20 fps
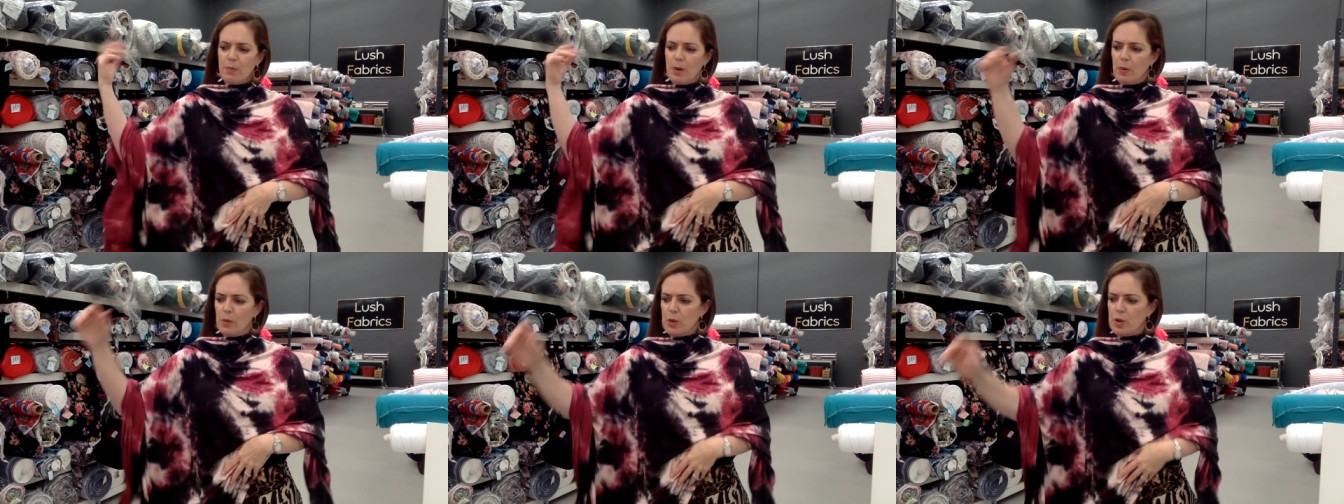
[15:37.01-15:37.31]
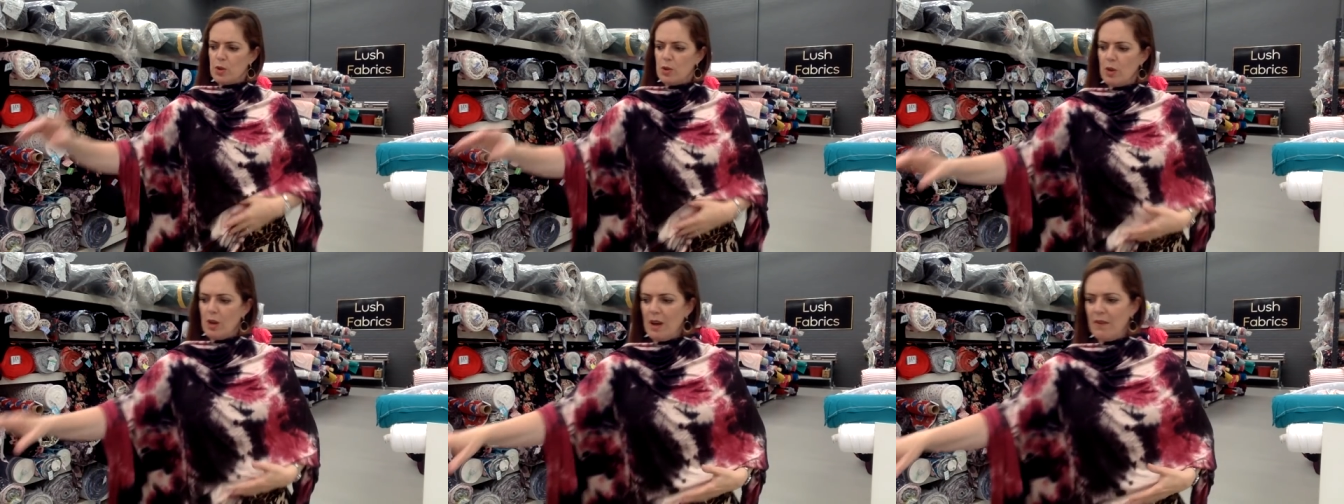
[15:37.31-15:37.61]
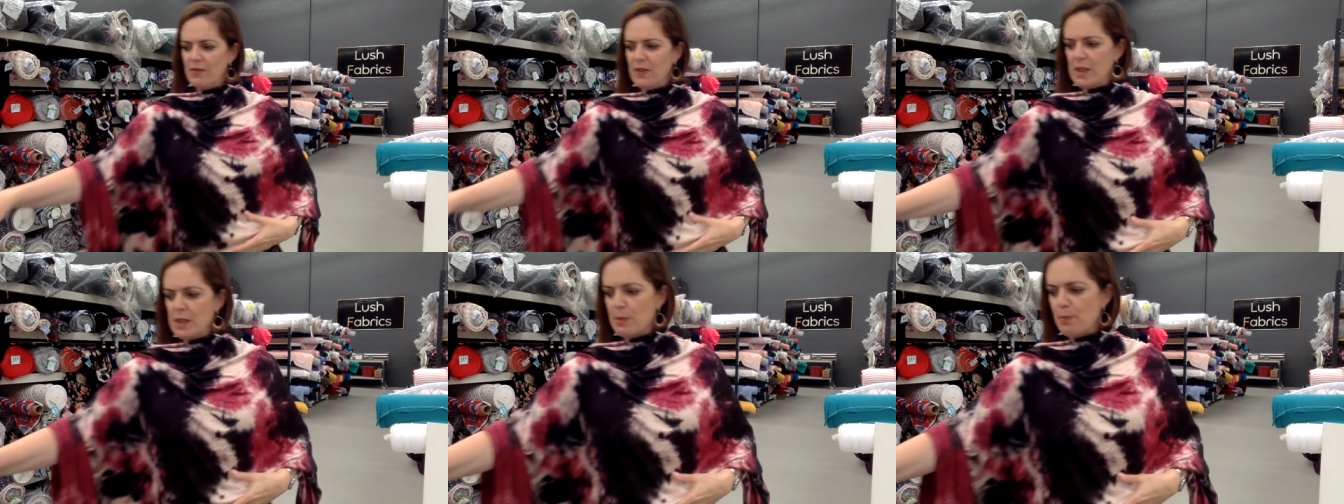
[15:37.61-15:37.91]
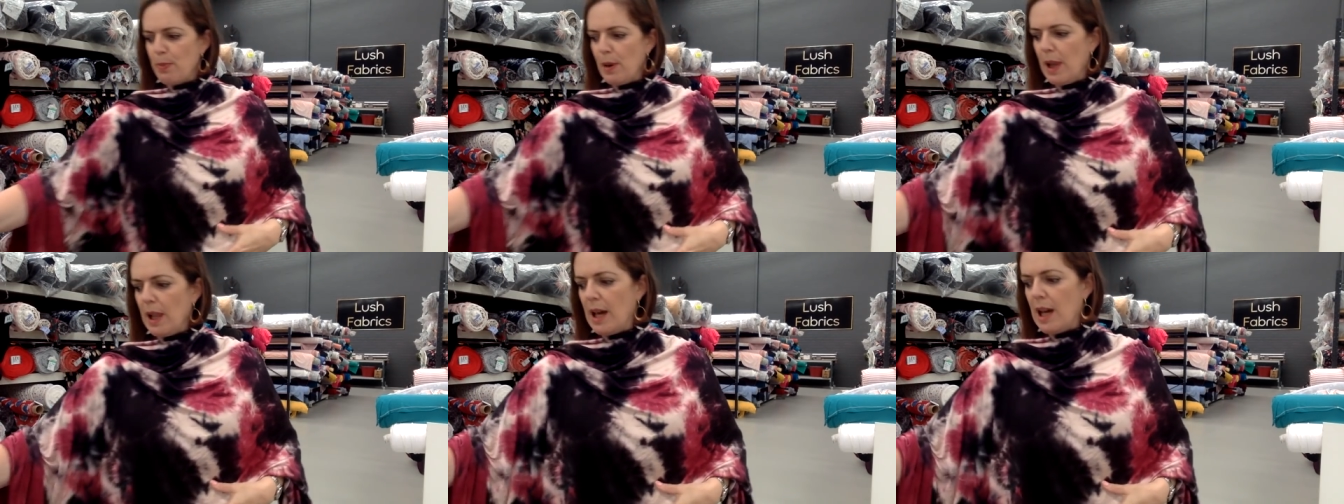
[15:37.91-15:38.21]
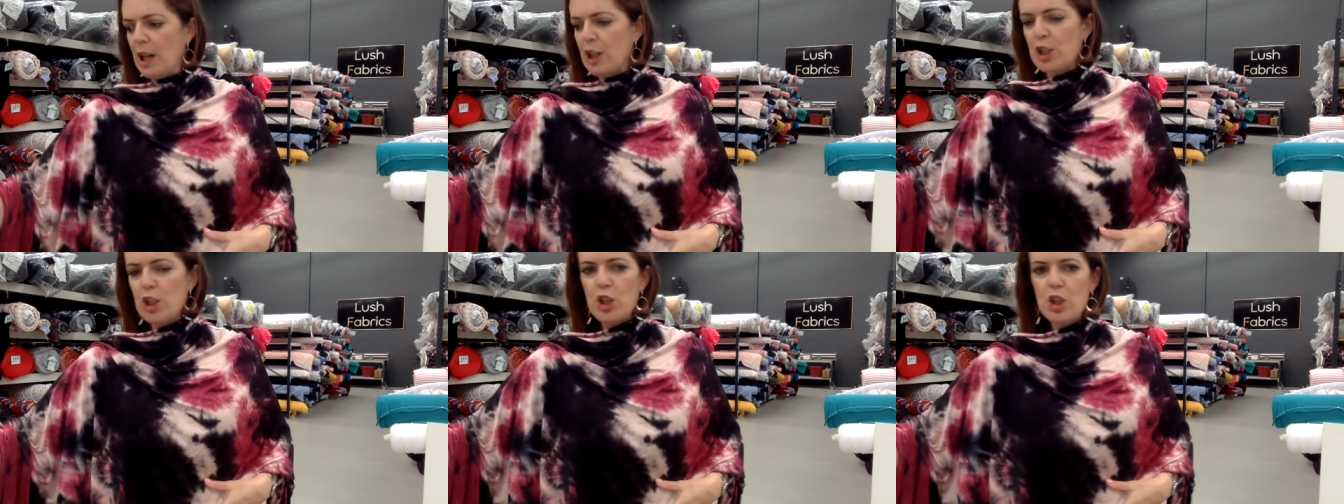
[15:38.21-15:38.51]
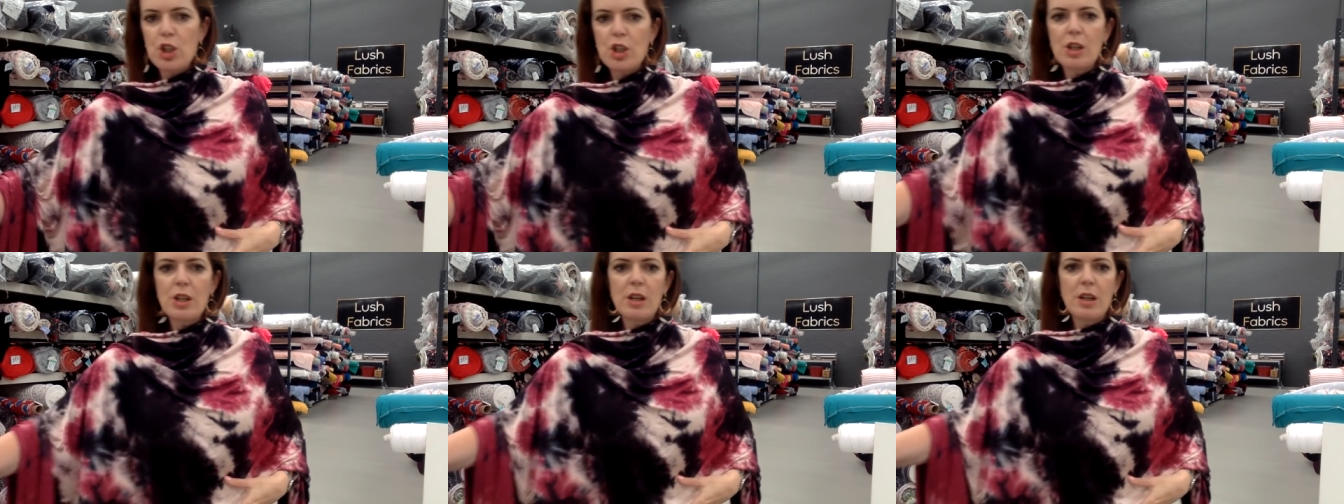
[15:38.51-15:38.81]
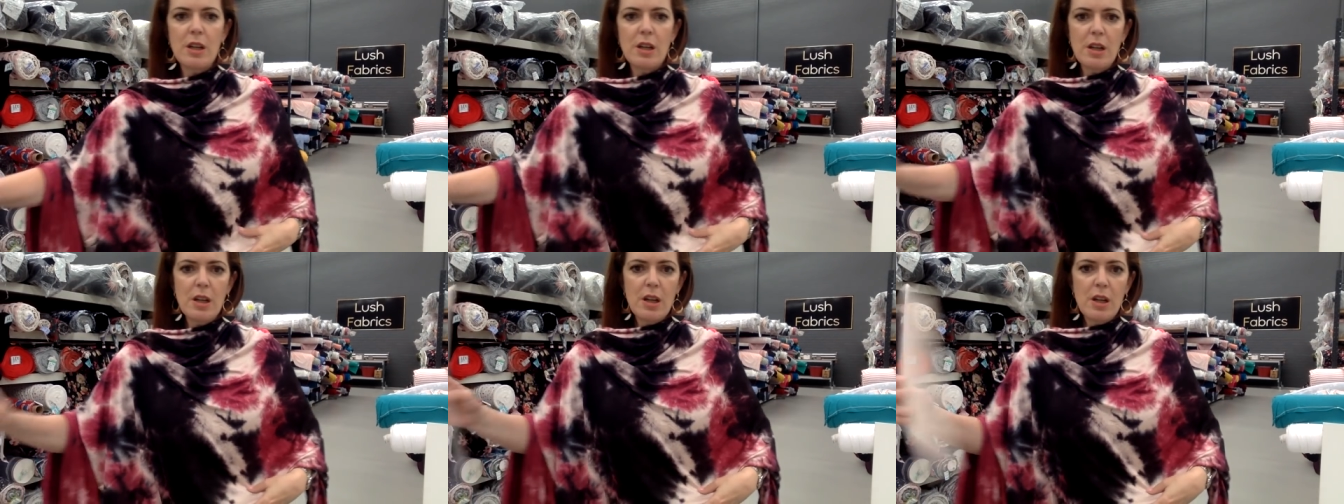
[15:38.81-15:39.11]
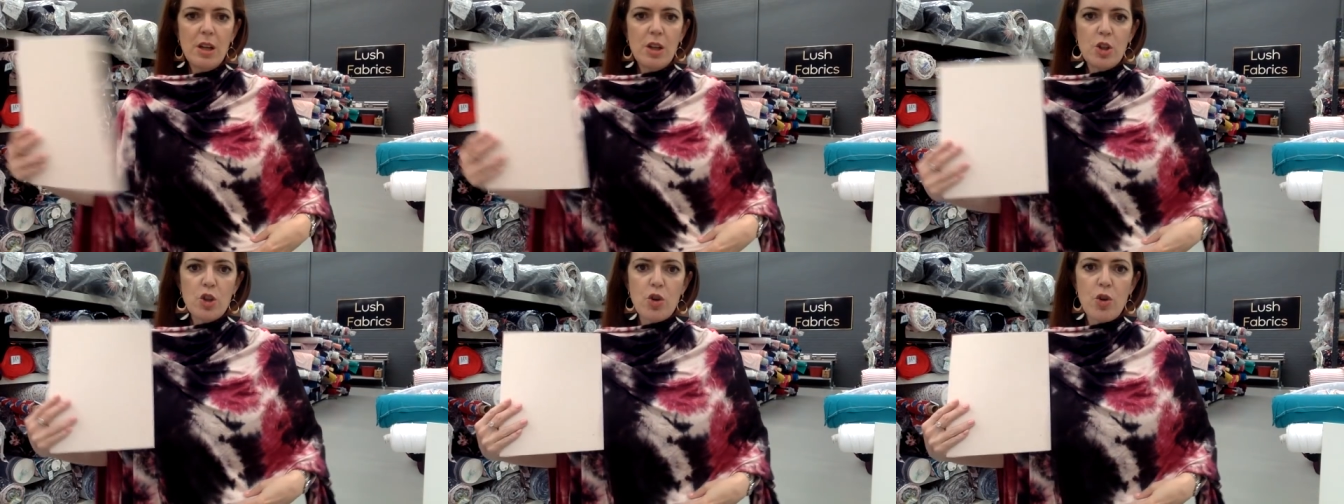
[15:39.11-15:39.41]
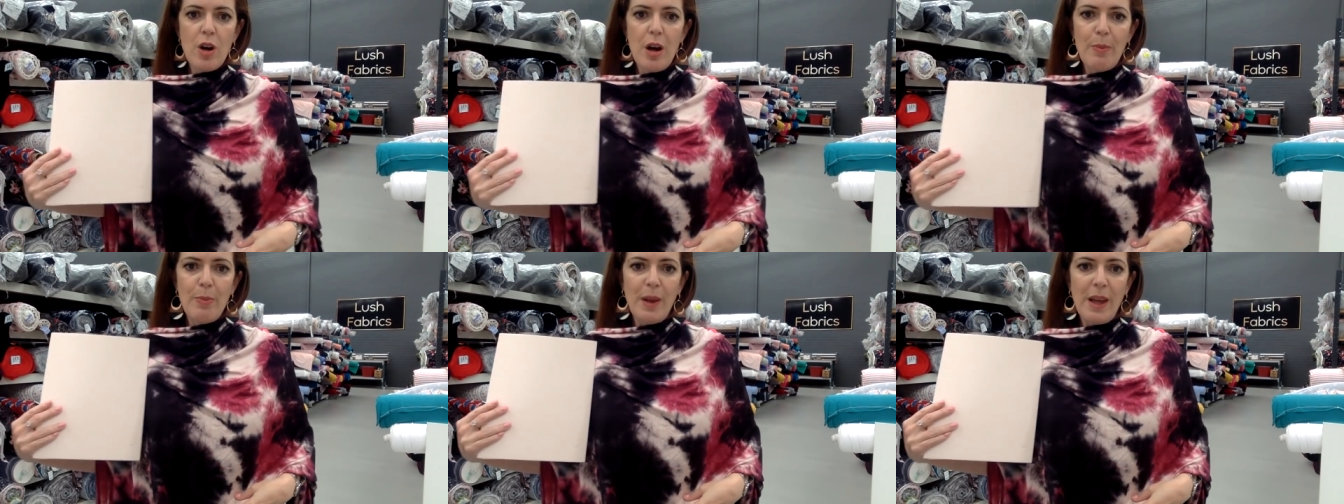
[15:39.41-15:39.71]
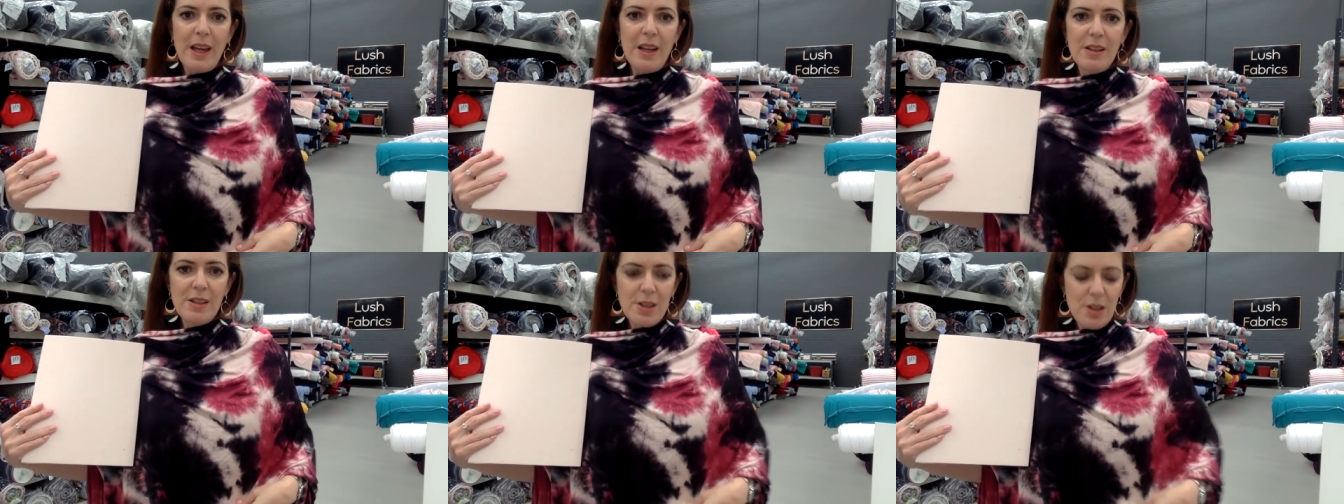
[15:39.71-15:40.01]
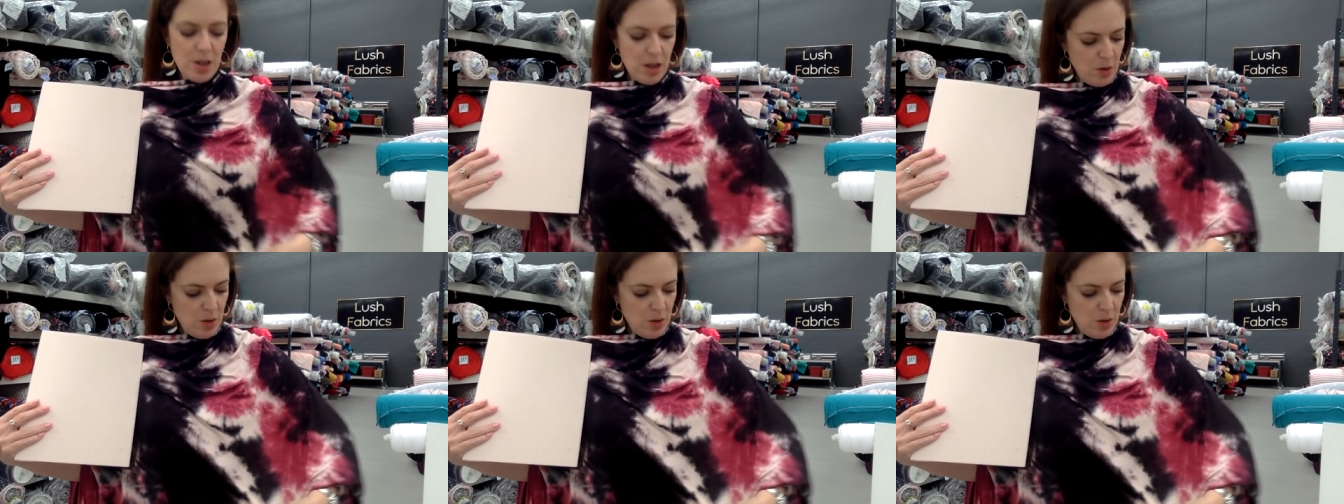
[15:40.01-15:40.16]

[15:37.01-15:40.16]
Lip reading: but we do have this blush tri-blend,